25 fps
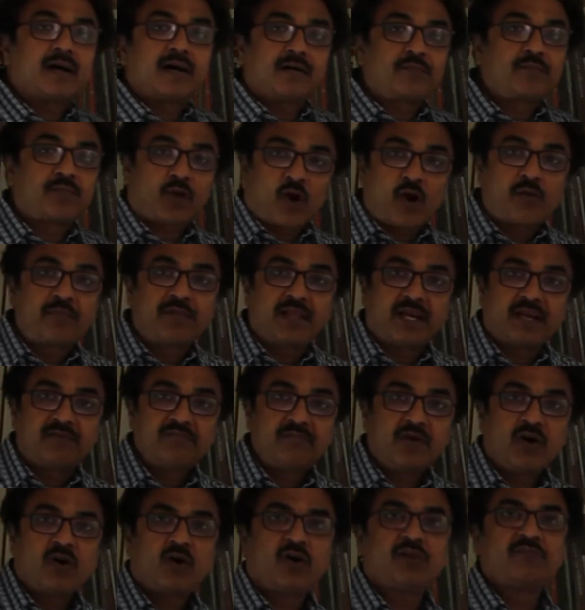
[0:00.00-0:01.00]

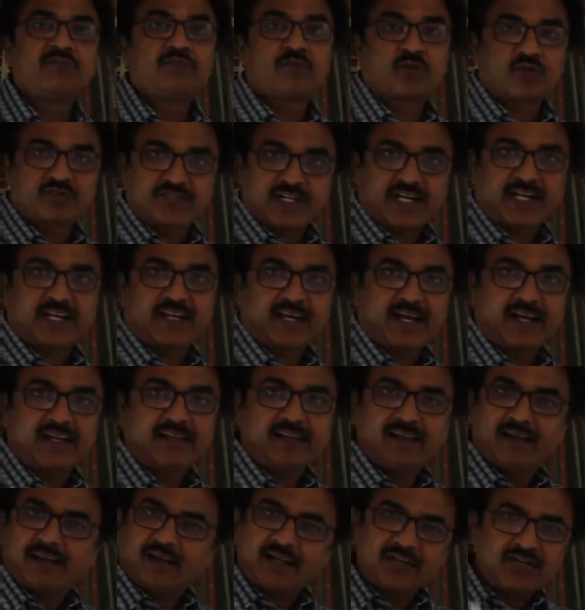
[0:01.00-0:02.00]
problem on projectile,
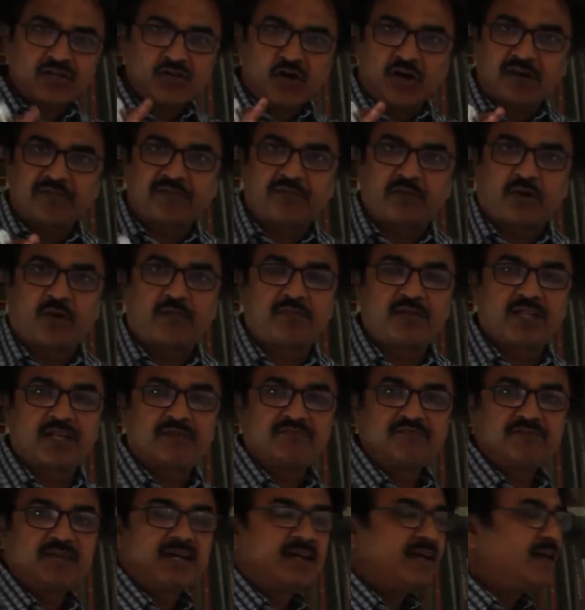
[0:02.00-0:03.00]
a short
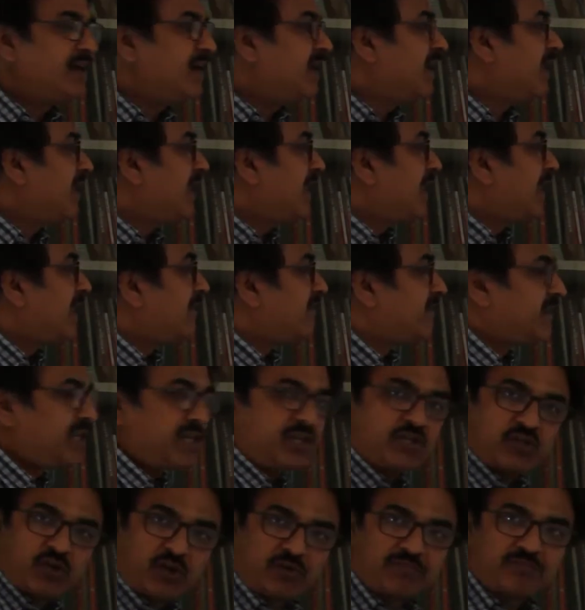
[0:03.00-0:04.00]
problem, very
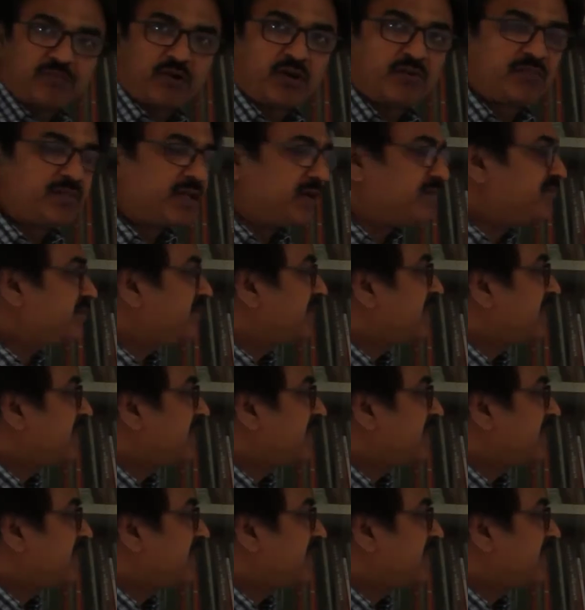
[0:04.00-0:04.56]
short problem,